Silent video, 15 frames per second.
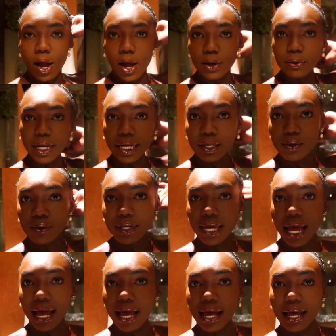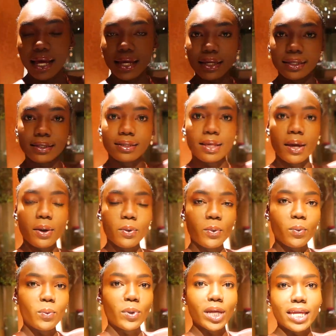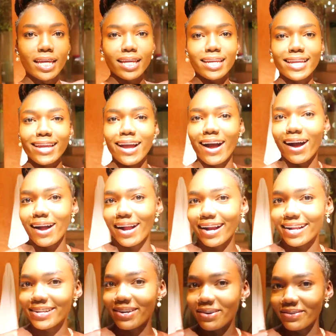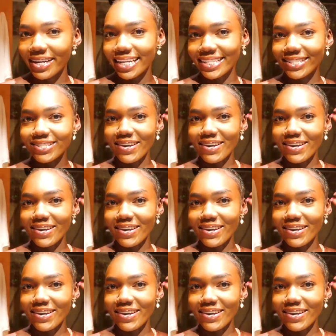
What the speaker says: All right, you guys, we are going